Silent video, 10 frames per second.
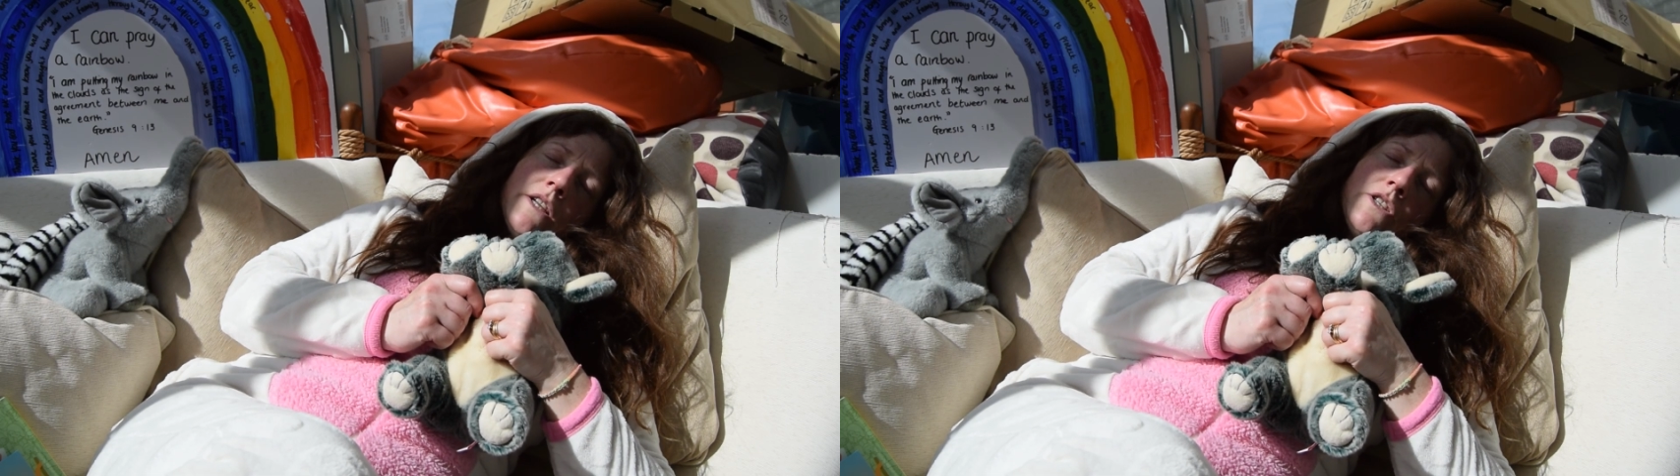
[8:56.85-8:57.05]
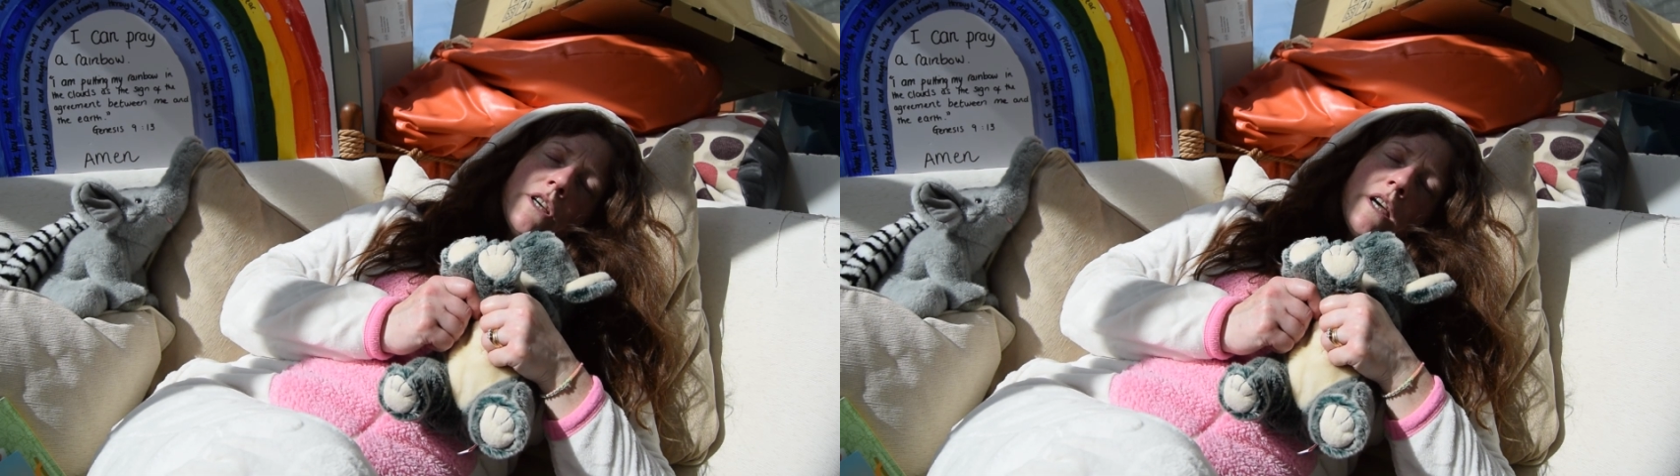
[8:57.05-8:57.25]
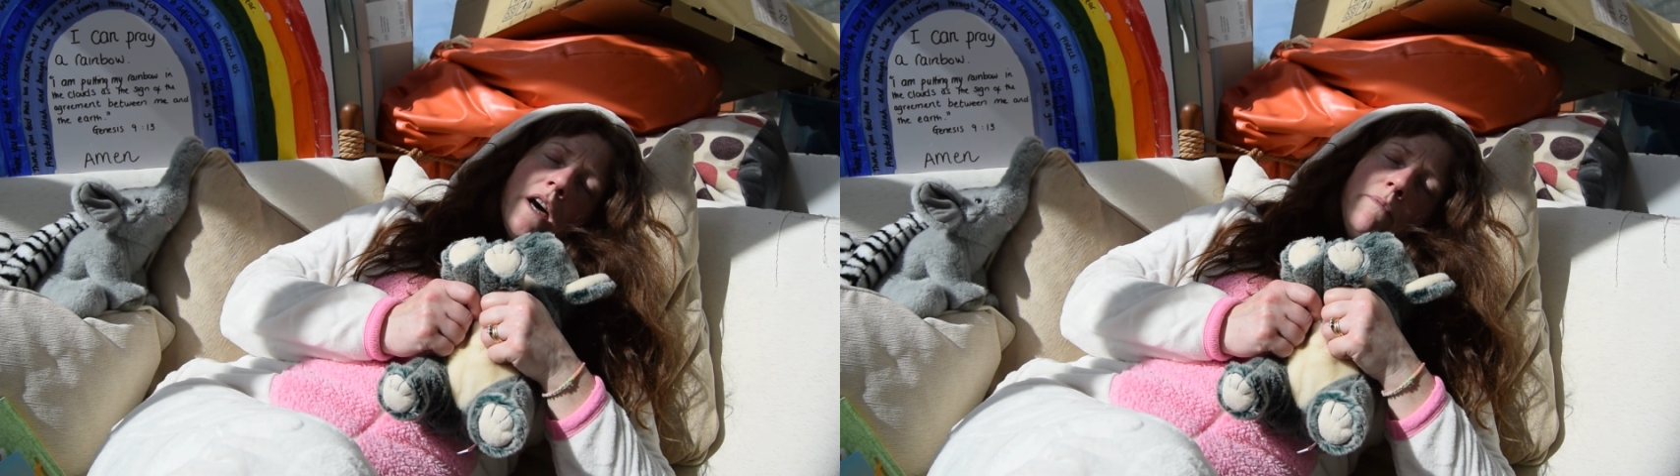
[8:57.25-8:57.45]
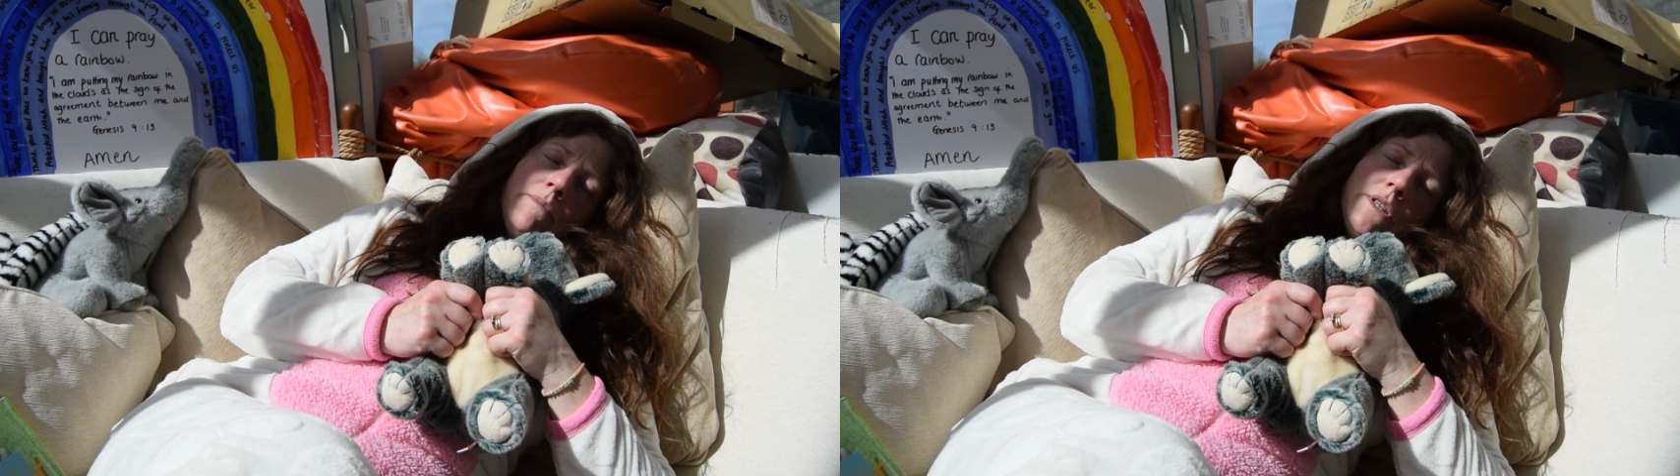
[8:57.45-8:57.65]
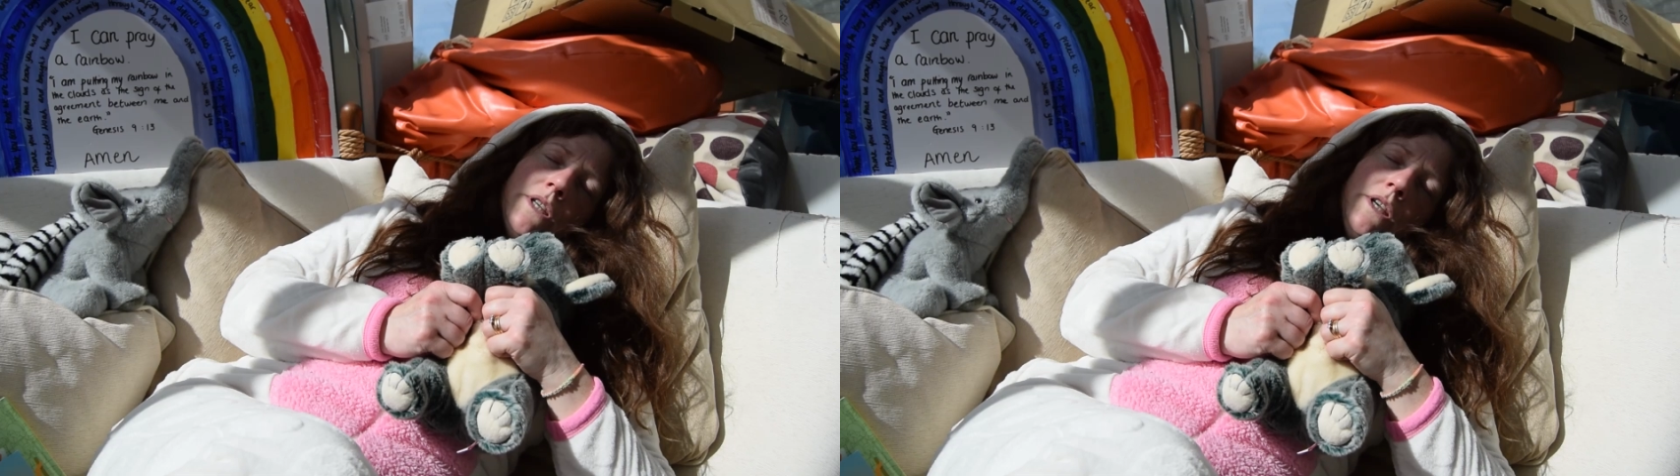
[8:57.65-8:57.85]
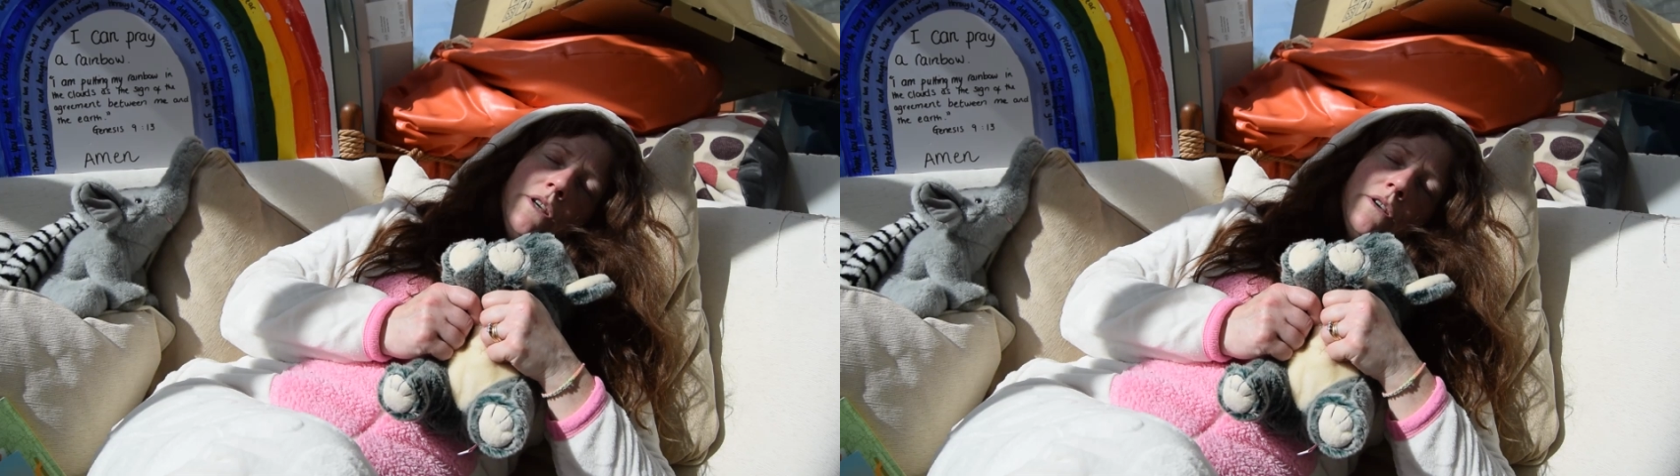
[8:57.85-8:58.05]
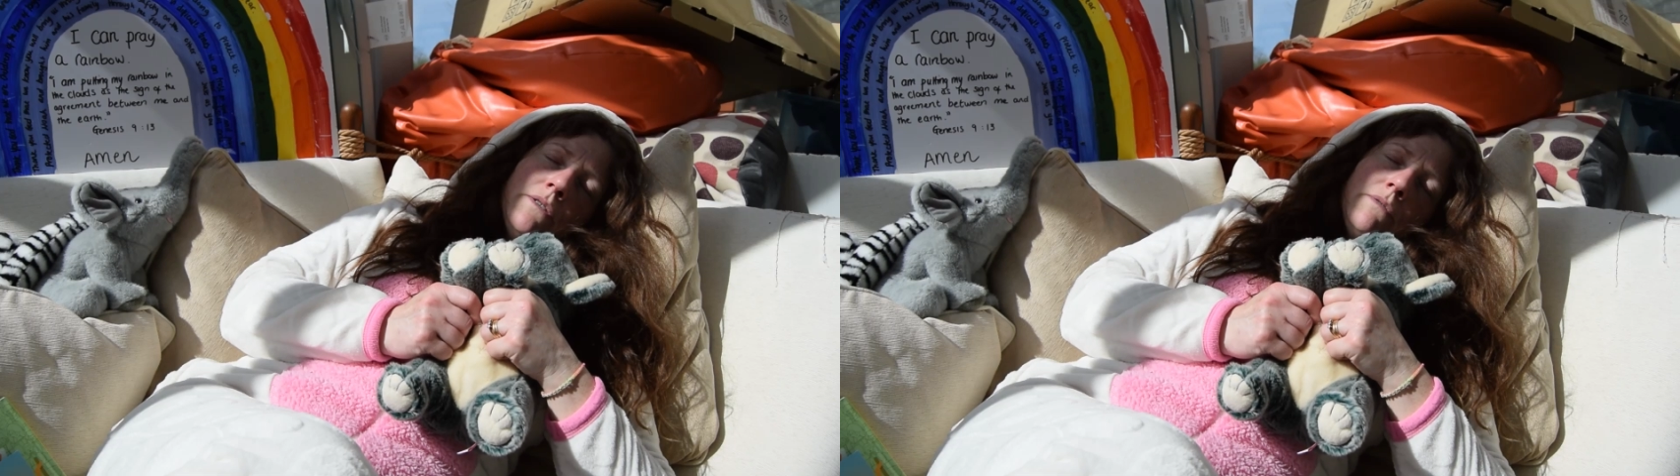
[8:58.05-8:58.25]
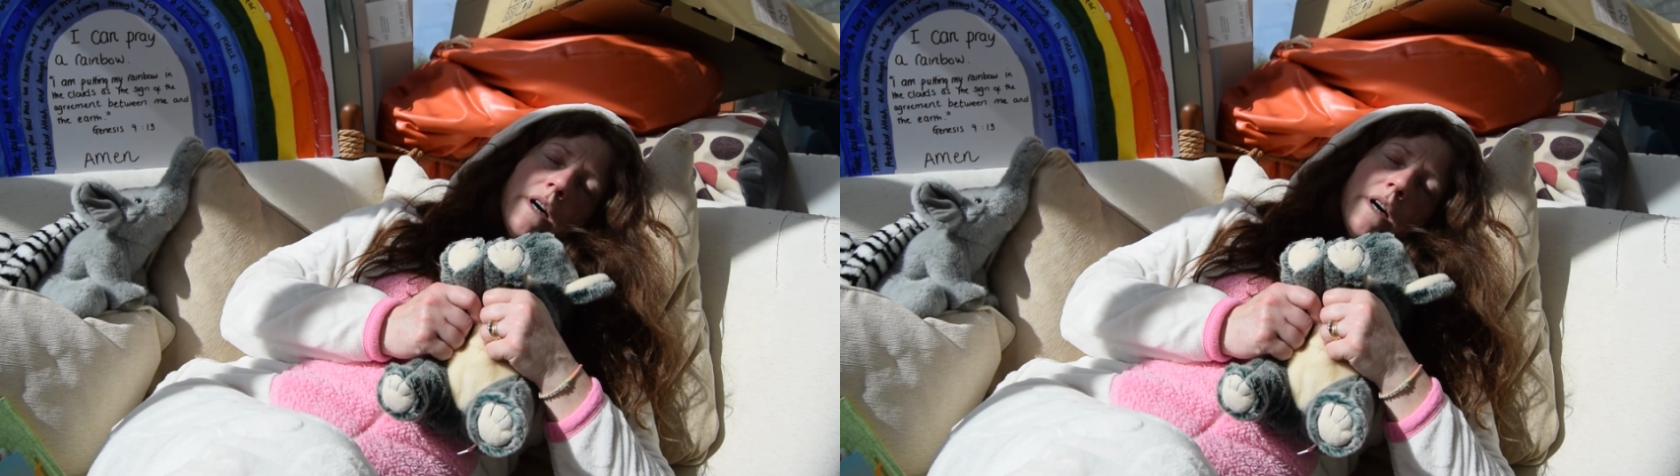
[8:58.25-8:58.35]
to come to you